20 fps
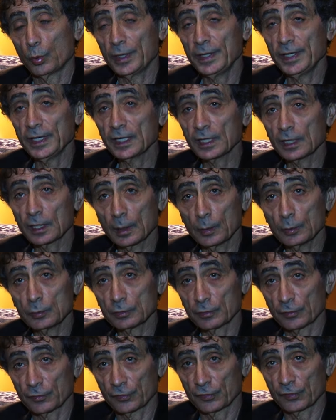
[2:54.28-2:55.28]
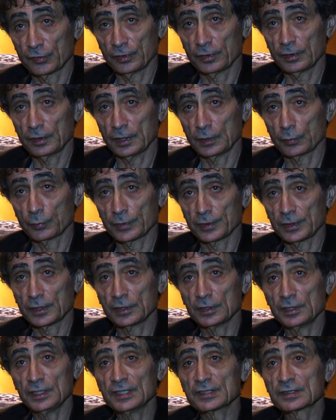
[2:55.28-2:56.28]
When they can come to a facility where
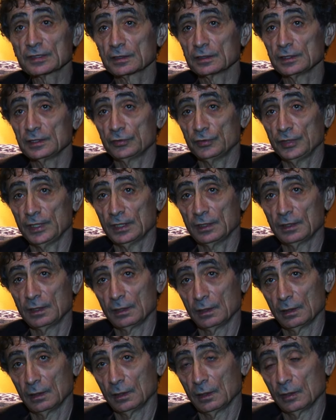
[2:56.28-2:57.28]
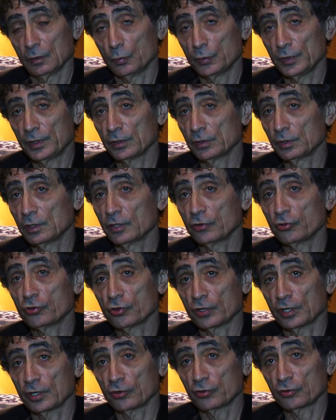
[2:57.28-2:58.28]
they're decently treated, where they're not
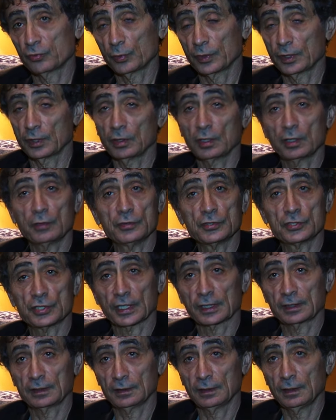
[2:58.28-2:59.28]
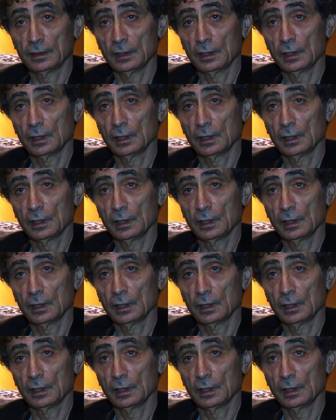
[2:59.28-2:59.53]
judged, where they're not rejected,